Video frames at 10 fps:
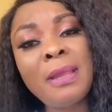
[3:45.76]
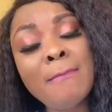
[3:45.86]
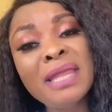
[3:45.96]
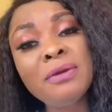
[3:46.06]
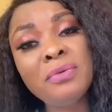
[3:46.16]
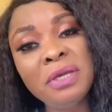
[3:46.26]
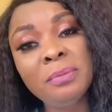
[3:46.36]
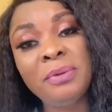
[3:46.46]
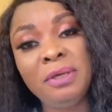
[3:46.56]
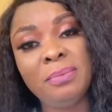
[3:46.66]
But the
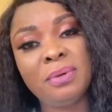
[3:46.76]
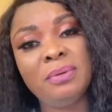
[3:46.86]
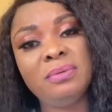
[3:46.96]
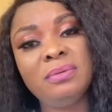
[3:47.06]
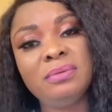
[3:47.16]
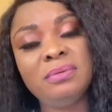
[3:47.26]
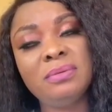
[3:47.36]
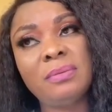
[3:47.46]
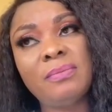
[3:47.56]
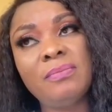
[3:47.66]
real people,
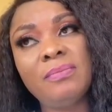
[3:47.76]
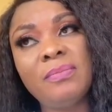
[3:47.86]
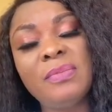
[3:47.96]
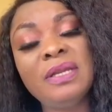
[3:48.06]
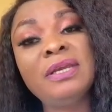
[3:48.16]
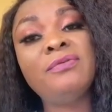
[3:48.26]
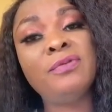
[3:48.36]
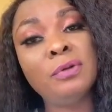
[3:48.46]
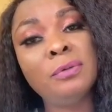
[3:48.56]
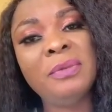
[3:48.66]
they
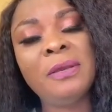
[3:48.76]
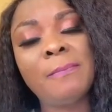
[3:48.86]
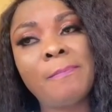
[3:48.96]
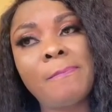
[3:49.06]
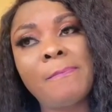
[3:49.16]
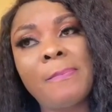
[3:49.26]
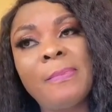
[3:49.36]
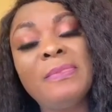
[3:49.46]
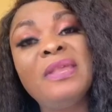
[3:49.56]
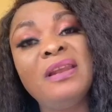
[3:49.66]
follow me,
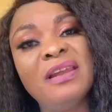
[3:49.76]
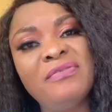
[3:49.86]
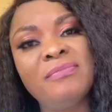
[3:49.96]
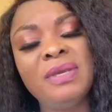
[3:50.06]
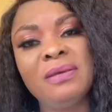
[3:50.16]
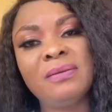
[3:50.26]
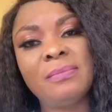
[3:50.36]
they love me,